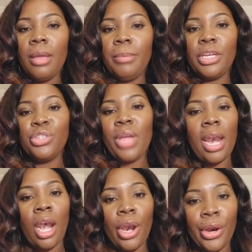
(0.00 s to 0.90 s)
Because you
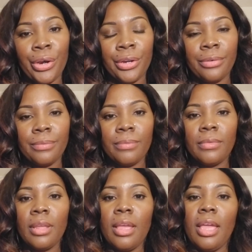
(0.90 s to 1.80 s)
got to learn.
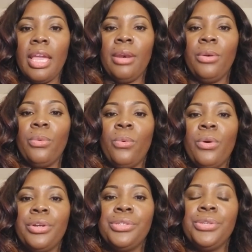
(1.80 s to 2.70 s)
In
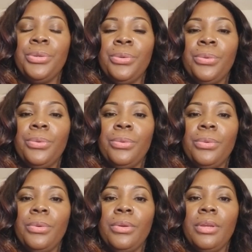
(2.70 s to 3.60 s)
order to
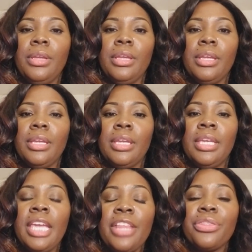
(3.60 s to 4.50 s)

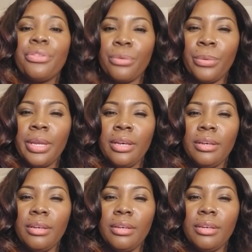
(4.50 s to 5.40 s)
get through it,
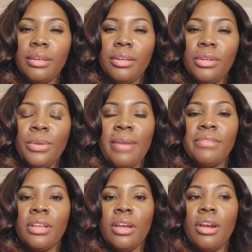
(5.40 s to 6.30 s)
you have
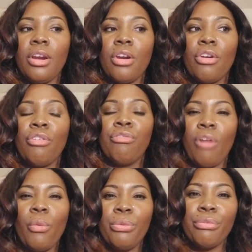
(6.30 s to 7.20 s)
to
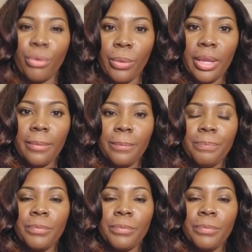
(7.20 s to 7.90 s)
grow through it.